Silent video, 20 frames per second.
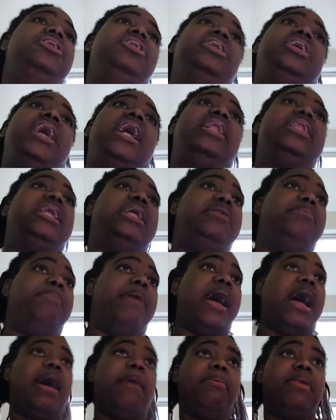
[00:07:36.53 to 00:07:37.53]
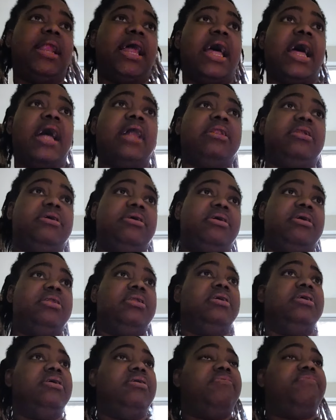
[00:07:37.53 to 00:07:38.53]
She got that Bible out,
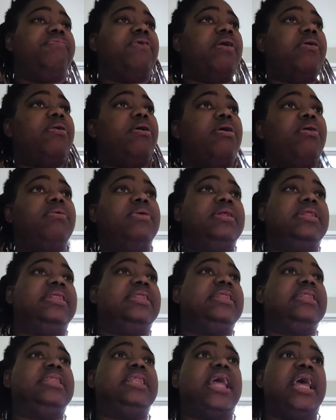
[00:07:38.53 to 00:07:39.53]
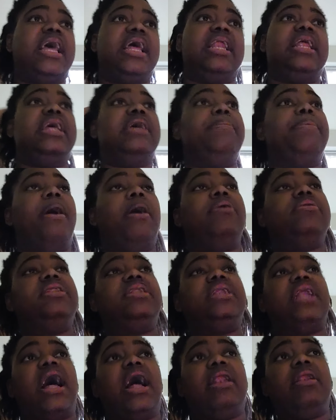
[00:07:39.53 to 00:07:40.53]
good photo, aesthetic,
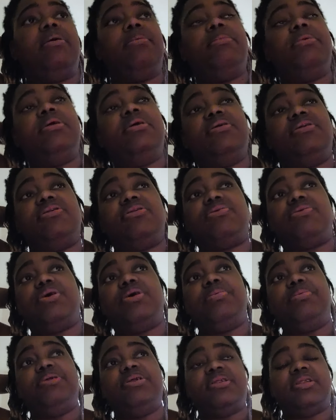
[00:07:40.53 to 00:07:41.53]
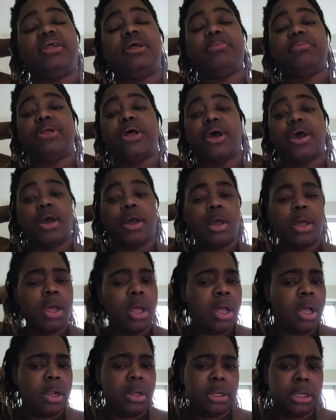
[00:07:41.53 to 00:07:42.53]
posting all them little scriptures up there.
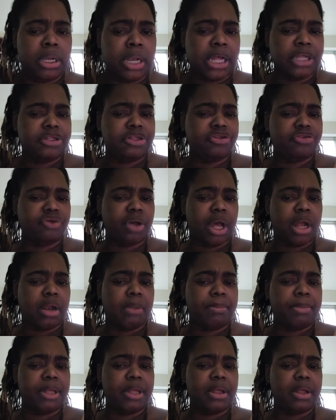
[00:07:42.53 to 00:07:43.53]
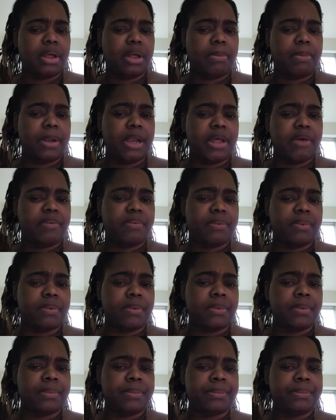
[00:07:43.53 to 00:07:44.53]
Look like she trying to build her
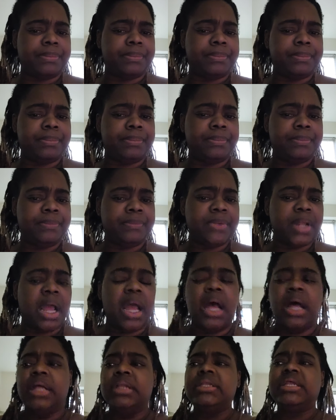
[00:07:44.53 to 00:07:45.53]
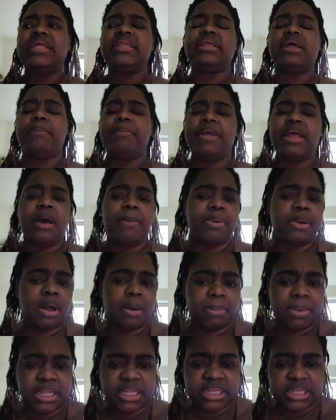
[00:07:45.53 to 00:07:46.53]
platform. This could be a
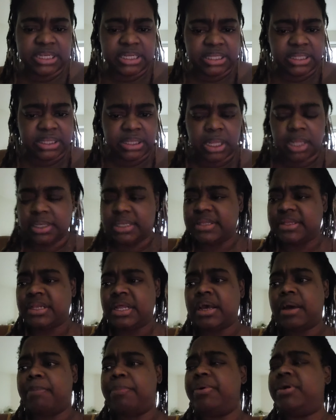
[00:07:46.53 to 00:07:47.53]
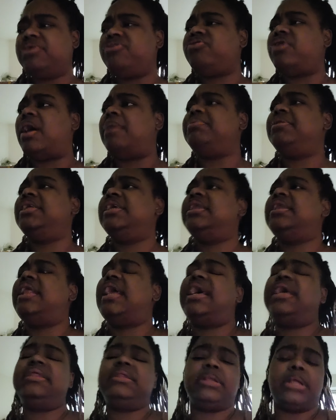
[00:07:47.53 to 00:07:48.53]
publicity stunt. This nigga book dropped 10
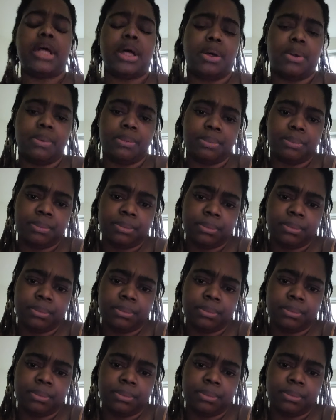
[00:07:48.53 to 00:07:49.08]
days ago.